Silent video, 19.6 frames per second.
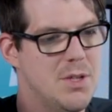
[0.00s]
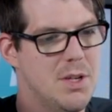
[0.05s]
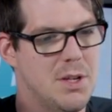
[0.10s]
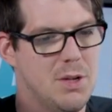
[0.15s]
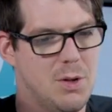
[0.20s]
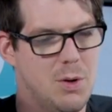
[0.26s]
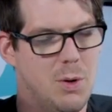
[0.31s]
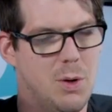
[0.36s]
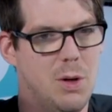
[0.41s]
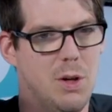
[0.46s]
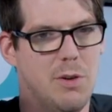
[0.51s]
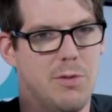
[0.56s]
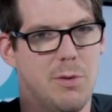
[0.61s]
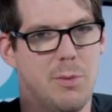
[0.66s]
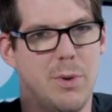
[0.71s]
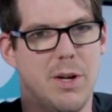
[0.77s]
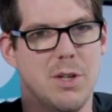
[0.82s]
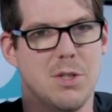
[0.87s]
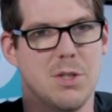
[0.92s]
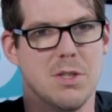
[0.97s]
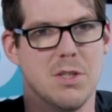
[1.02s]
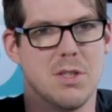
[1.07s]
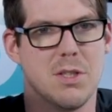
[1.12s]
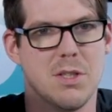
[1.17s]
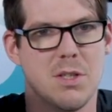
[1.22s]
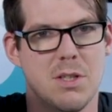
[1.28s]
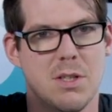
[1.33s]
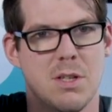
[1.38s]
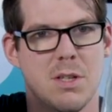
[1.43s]
and coilover
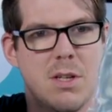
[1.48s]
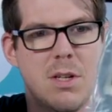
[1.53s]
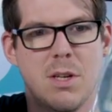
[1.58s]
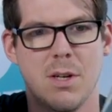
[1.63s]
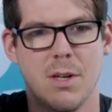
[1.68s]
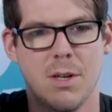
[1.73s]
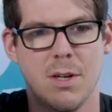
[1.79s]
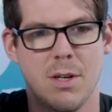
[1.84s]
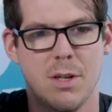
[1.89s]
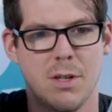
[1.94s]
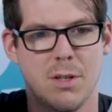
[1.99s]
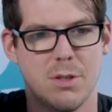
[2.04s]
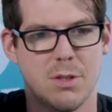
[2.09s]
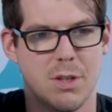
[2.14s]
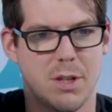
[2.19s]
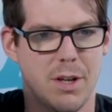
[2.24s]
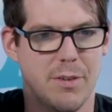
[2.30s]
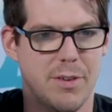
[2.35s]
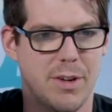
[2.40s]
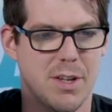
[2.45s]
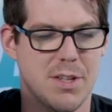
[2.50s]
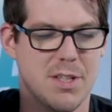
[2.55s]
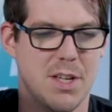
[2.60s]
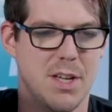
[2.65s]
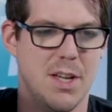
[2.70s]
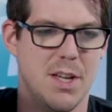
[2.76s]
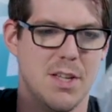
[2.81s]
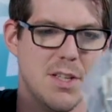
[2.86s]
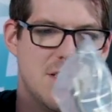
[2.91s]
wrenches, which are giving us a
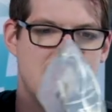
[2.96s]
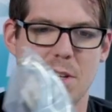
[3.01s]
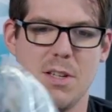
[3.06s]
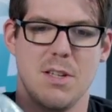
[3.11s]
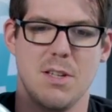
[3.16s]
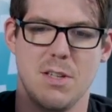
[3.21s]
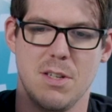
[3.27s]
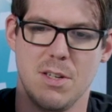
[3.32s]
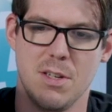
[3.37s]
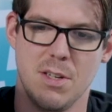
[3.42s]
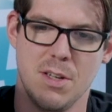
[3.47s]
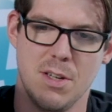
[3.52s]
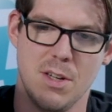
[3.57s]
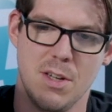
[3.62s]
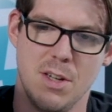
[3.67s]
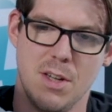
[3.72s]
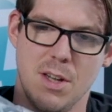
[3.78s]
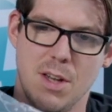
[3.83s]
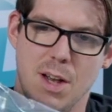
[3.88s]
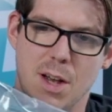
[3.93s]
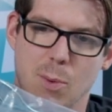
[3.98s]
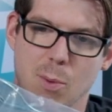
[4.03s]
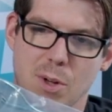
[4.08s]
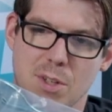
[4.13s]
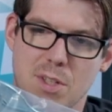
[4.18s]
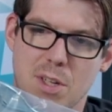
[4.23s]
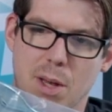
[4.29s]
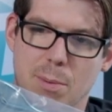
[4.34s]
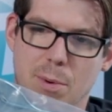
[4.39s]
hint at
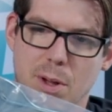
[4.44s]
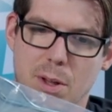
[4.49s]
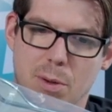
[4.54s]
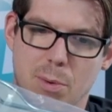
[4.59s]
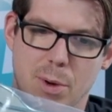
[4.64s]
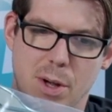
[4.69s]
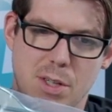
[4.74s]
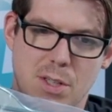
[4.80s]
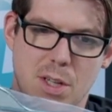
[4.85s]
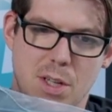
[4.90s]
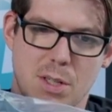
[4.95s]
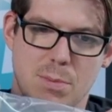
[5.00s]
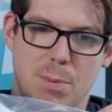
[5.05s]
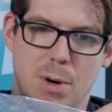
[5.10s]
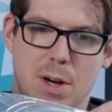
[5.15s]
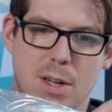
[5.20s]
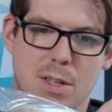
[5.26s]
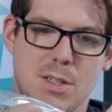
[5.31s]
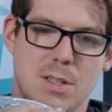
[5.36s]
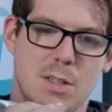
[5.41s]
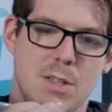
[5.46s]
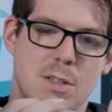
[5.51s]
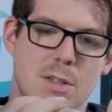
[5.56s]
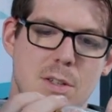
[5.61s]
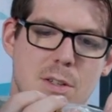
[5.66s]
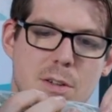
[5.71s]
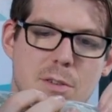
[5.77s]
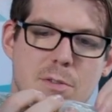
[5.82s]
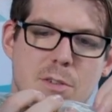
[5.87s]
what's coming in the rest of this box.
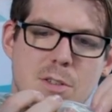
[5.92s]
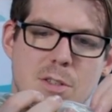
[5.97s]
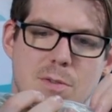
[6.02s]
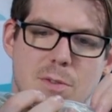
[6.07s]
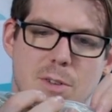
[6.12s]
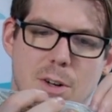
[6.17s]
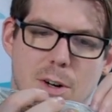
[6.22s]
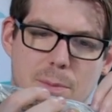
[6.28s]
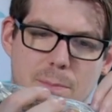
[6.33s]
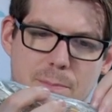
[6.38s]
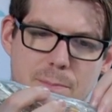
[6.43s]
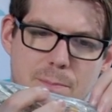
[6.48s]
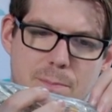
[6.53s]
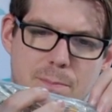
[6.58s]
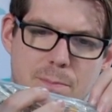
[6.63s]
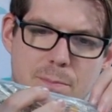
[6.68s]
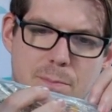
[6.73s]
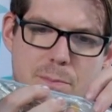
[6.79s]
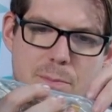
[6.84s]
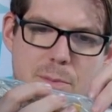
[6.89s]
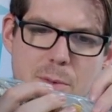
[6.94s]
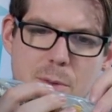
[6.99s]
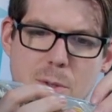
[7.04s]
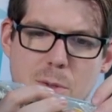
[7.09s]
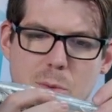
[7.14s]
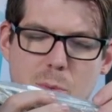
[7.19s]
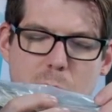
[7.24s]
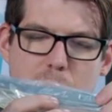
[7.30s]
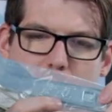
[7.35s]
First of all,
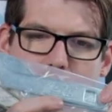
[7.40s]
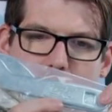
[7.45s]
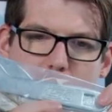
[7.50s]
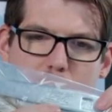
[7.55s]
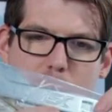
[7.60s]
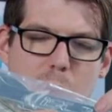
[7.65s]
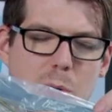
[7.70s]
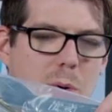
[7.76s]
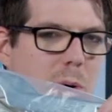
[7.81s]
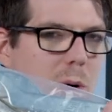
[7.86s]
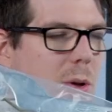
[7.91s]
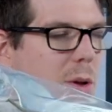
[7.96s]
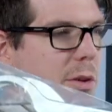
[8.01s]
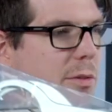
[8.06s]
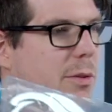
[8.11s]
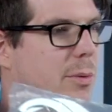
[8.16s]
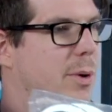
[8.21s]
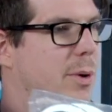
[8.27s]
those are really cool coilover